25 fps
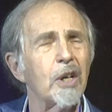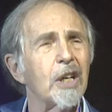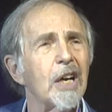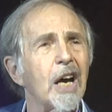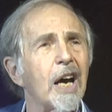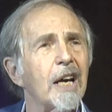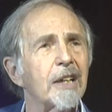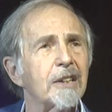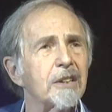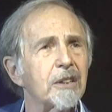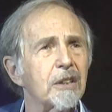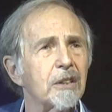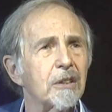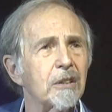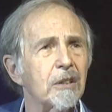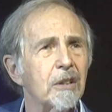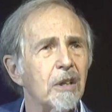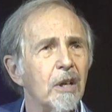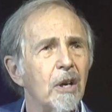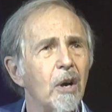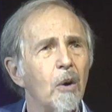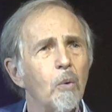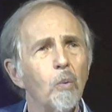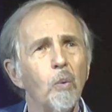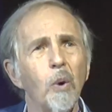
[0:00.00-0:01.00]
not,
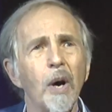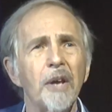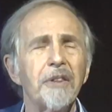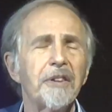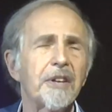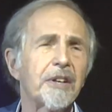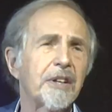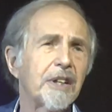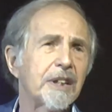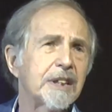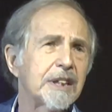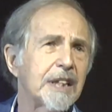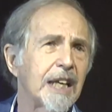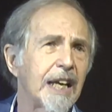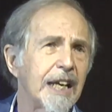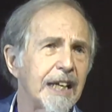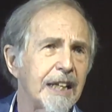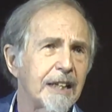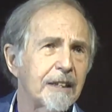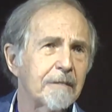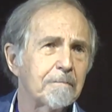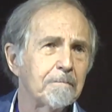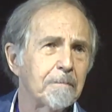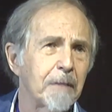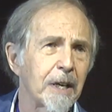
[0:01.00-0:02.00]
whether to
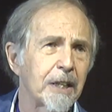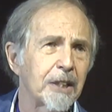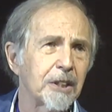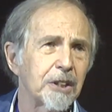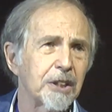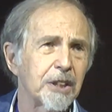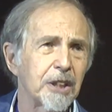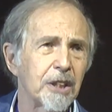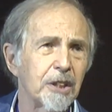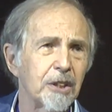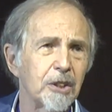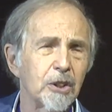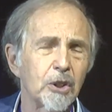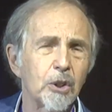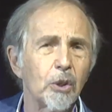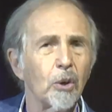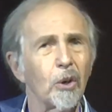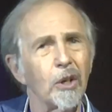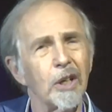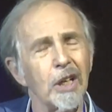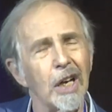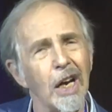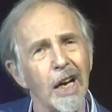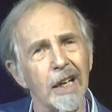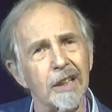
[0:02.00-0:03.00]
take medicines or
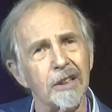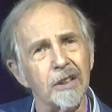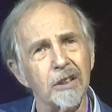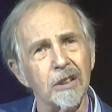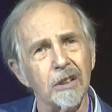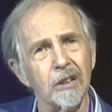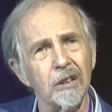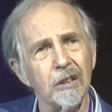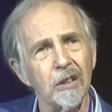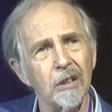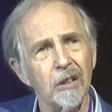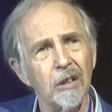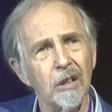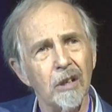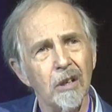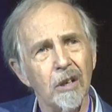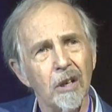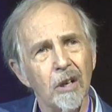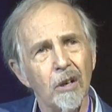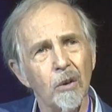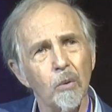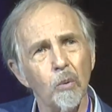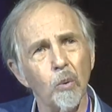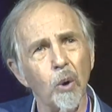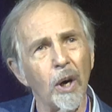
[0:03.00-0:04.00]
not,
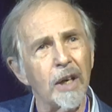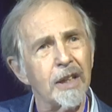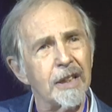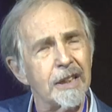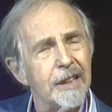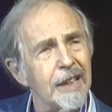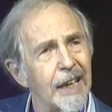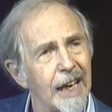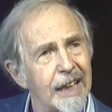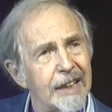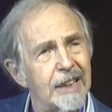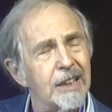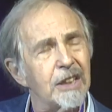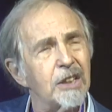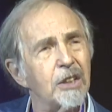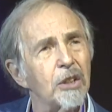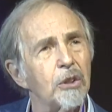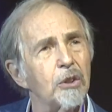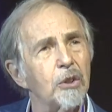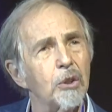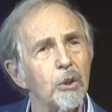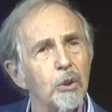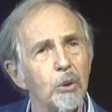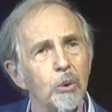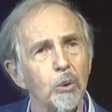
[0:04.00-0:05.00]
what next to
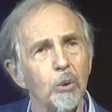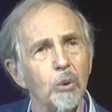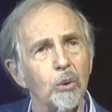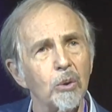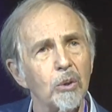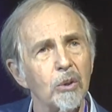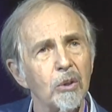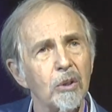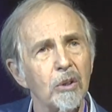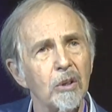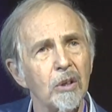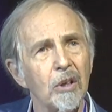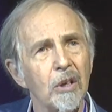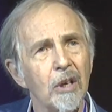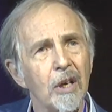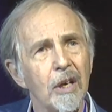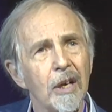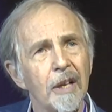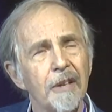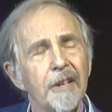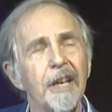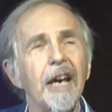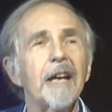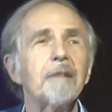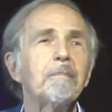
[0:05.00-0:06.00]
do.
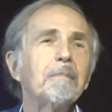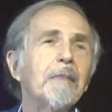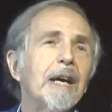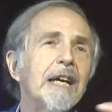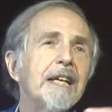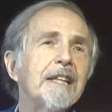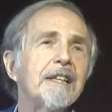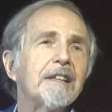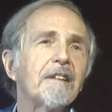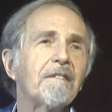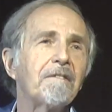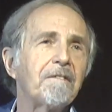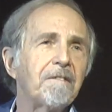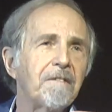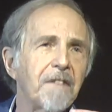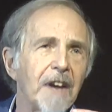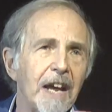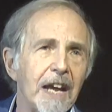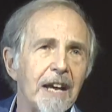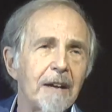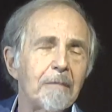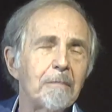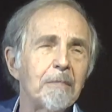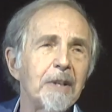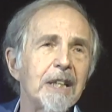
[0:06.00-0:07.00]
That made the
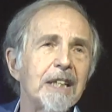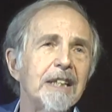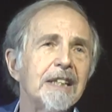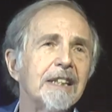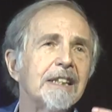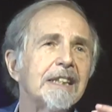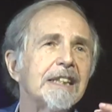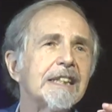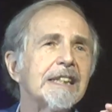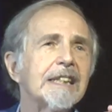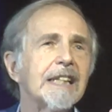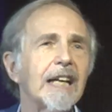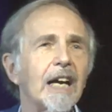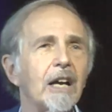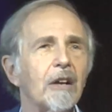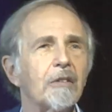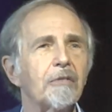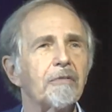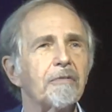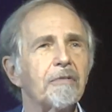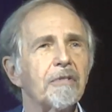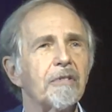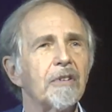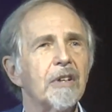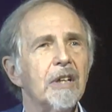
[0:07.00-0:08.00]
family itself
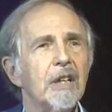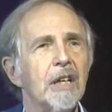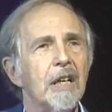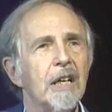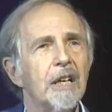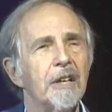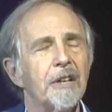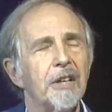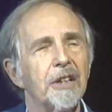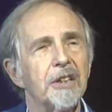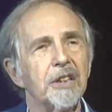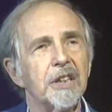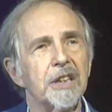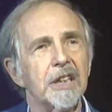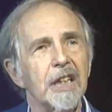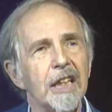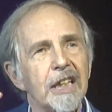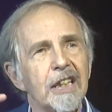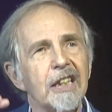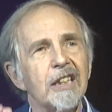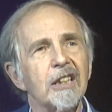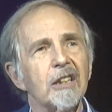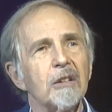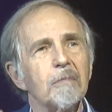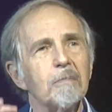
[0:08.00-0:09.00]
the
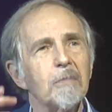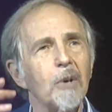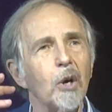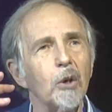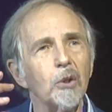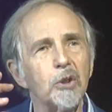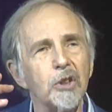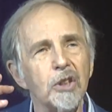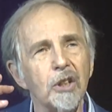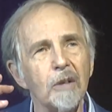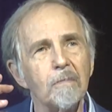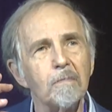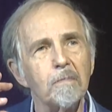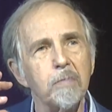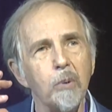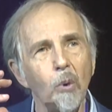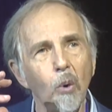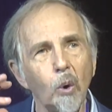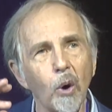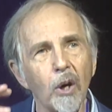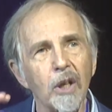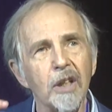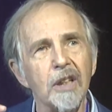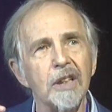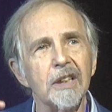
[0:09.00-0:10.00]
single most
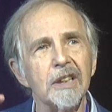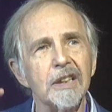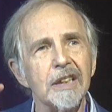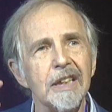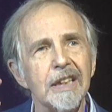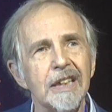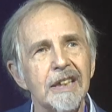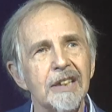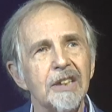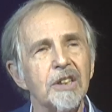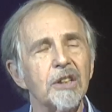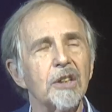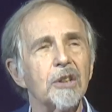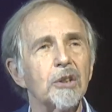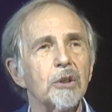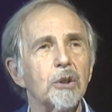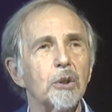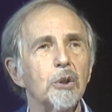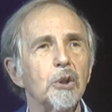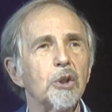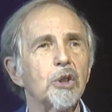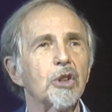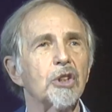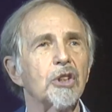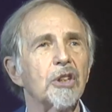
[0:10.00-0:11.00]
important
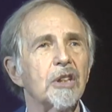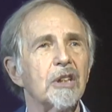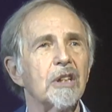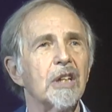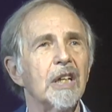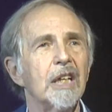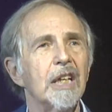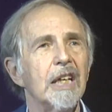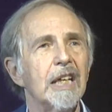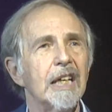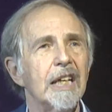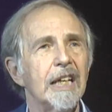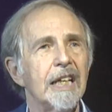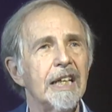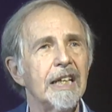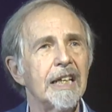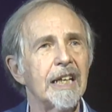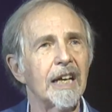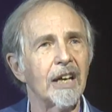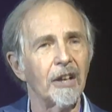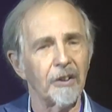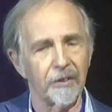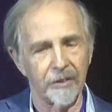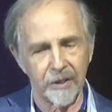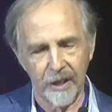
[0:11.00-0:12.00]
institution in
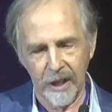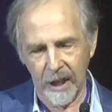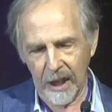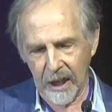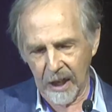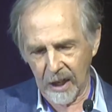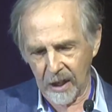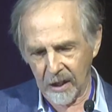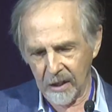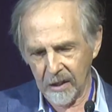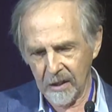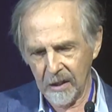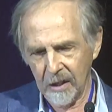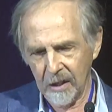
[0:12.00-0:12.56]
healthcare.